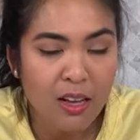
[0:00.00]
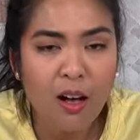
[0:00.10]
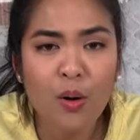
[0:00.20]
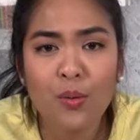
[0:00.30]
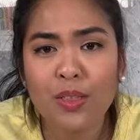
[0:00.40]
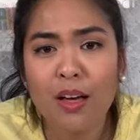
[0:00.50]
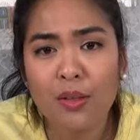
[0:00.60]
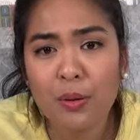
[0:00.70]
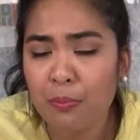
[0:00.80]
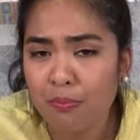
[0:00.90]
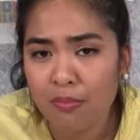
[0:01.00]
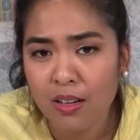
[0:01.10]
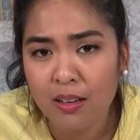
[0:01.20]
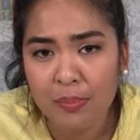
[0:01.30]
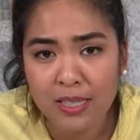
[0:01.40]
Oh, the other
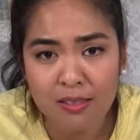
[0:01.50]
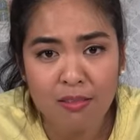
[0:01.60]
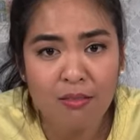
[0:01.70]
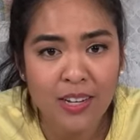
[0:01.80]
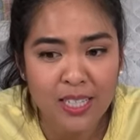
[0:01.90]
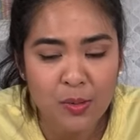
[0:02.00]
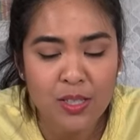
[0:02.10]
piece of advice